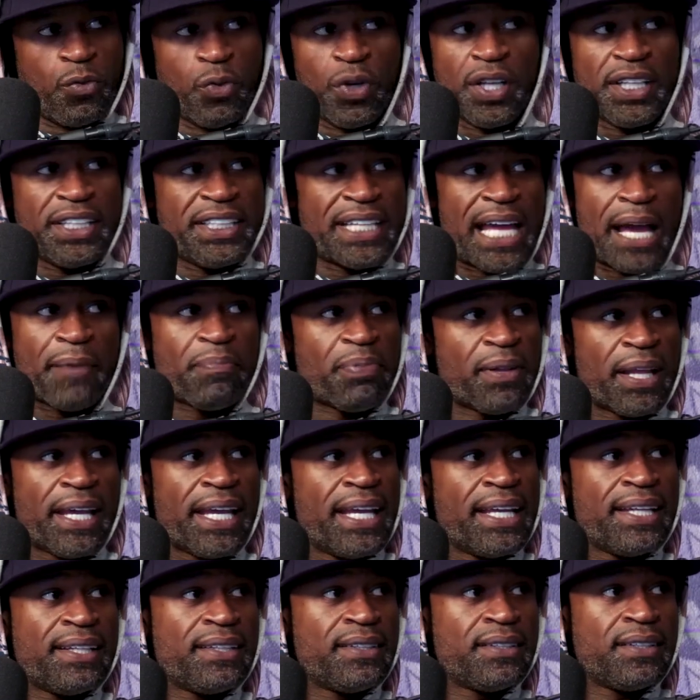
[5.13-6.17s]
Really not
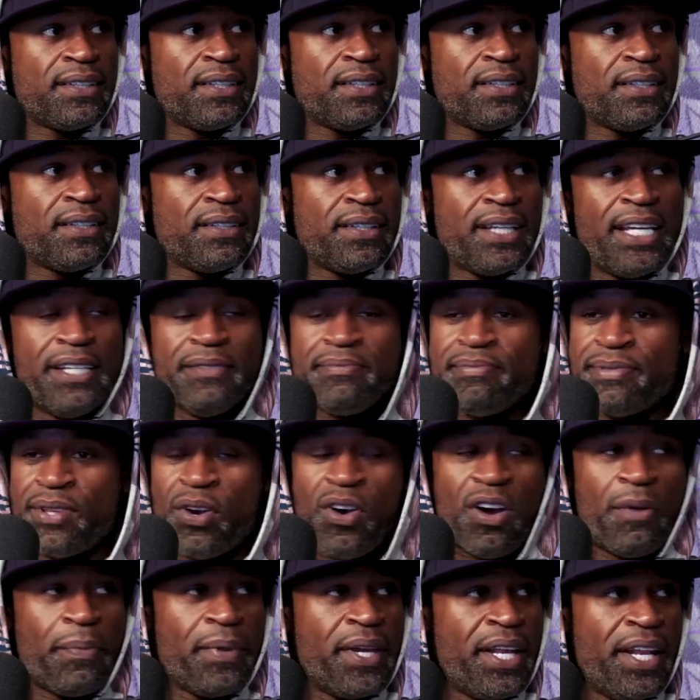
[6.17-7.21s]
playing. He
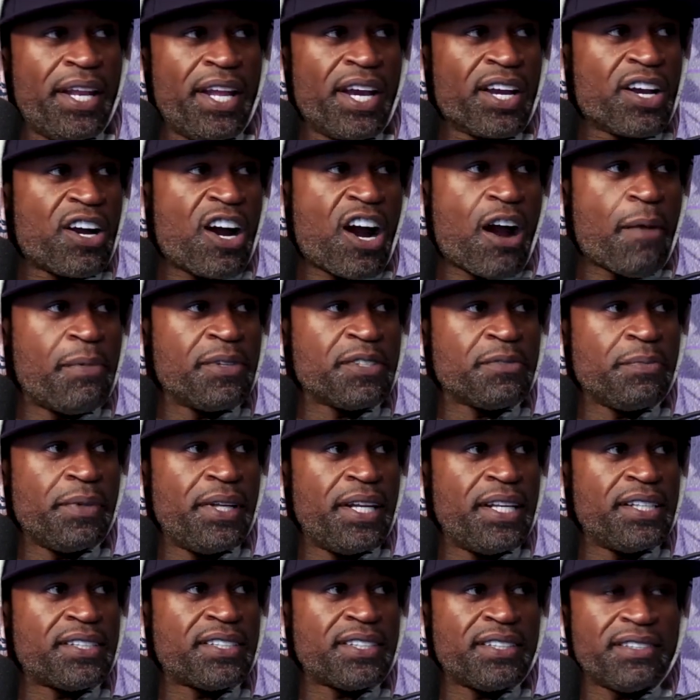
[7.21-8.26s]
throwing me in there garbage
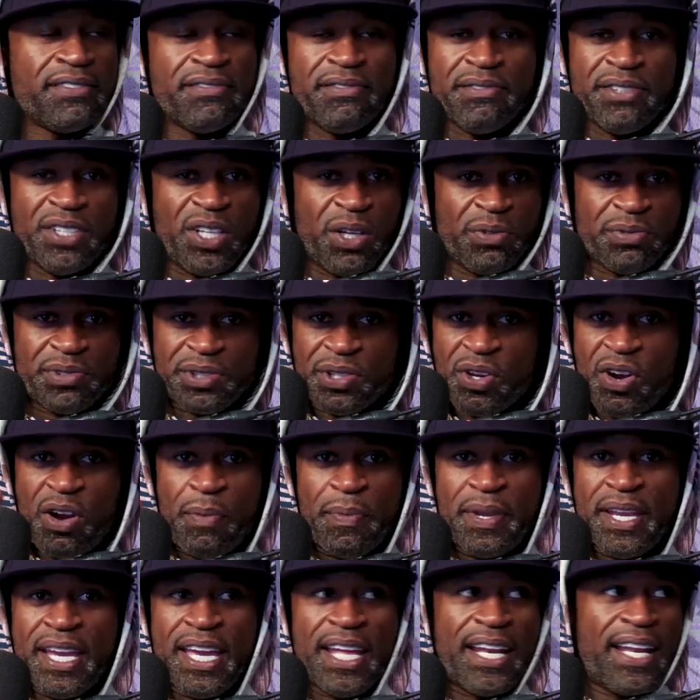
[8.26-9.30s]
minutes and, you know,
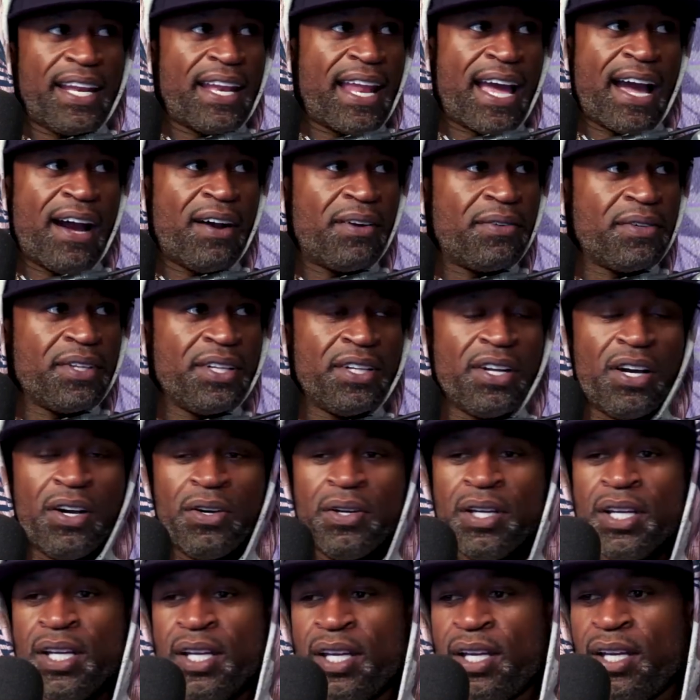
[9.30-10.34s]
throwing me in and out, you
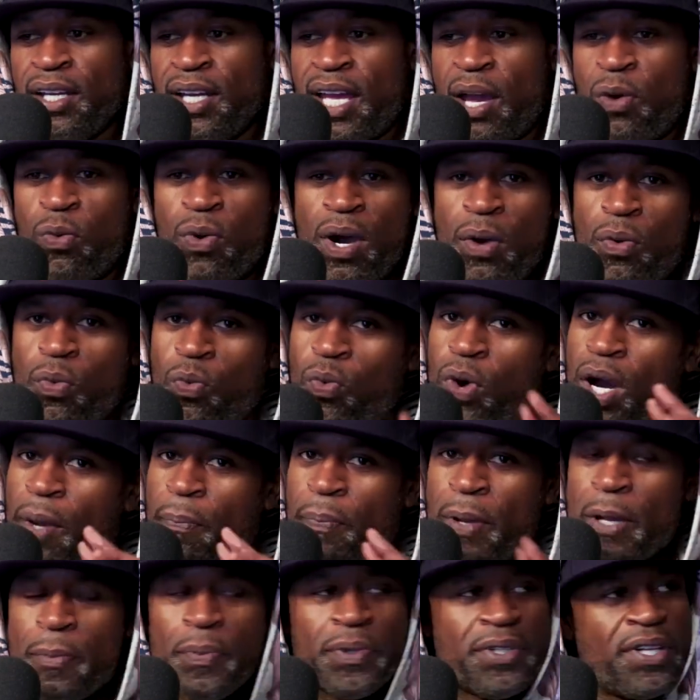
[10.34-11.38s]
know. And
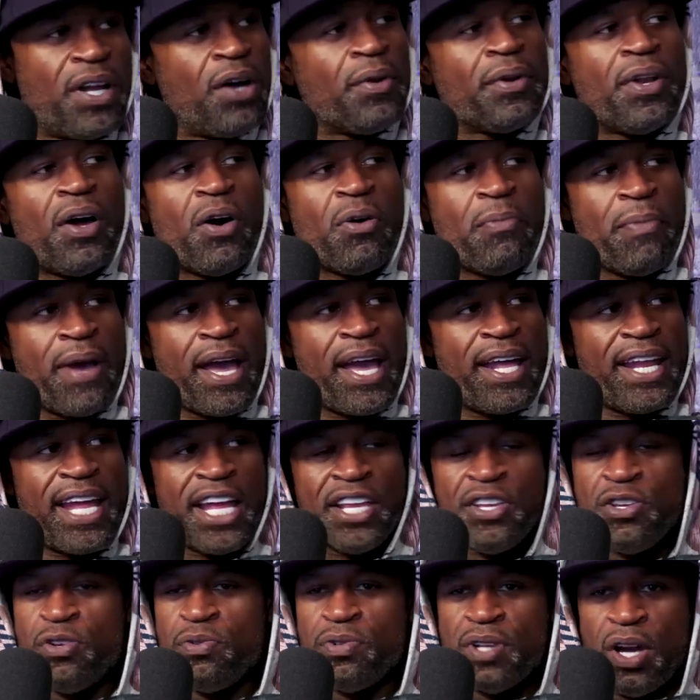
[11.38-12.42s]
what people don't know, Matt,
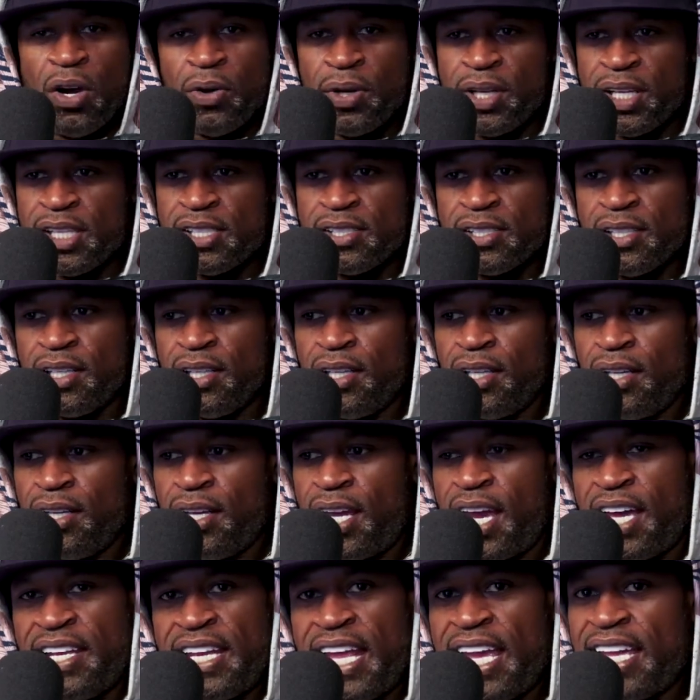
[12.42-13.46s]
and you know this,
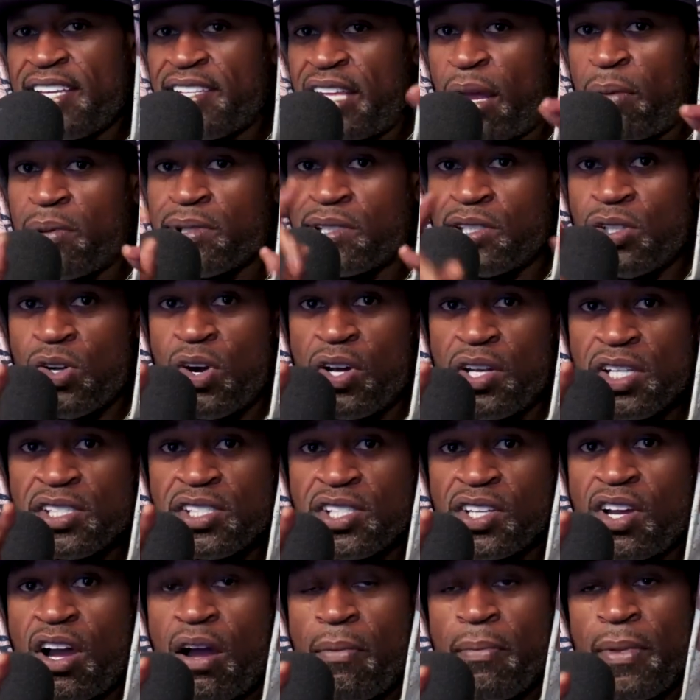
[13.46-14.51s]
and they was doing
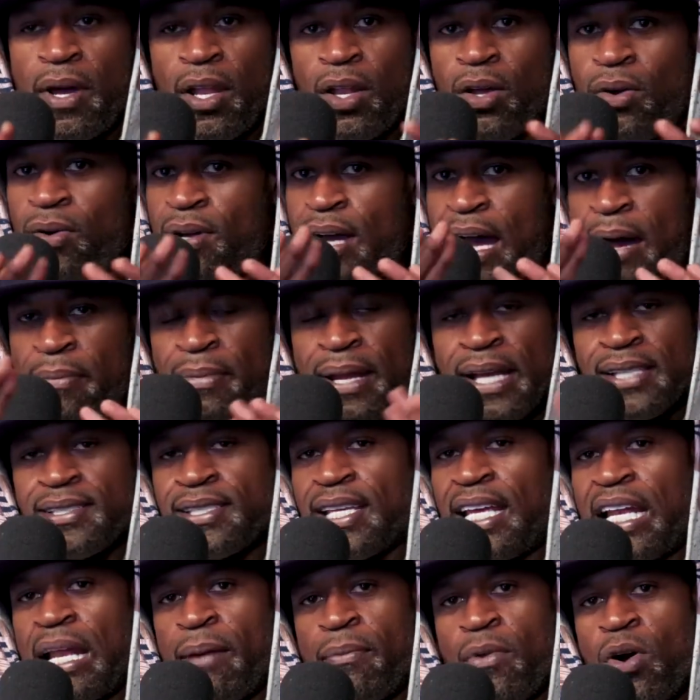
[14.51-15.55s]
this to Carmelo. I'm not
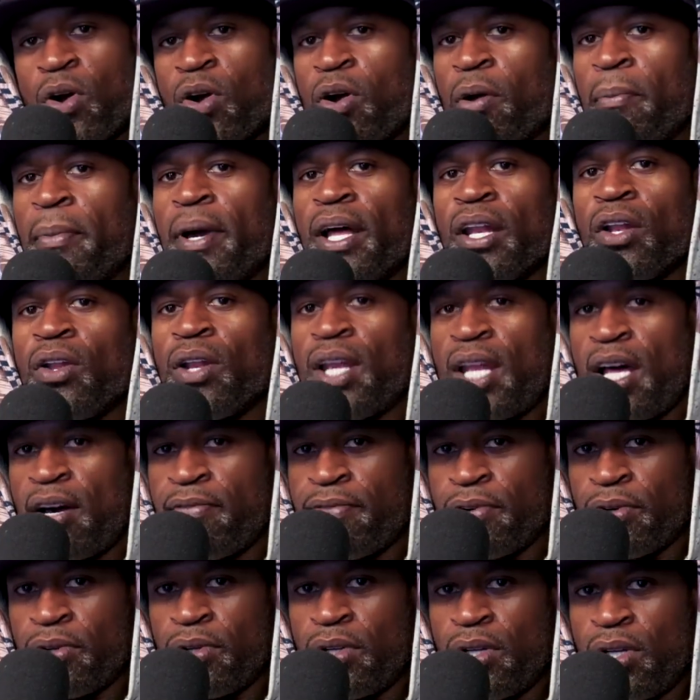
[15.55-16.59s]
saying I'm on Carmelo
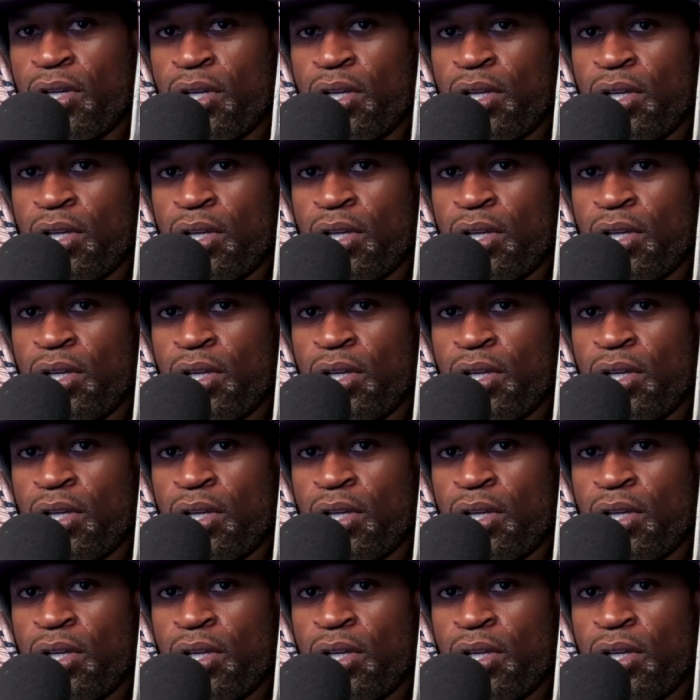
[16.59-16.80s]
level.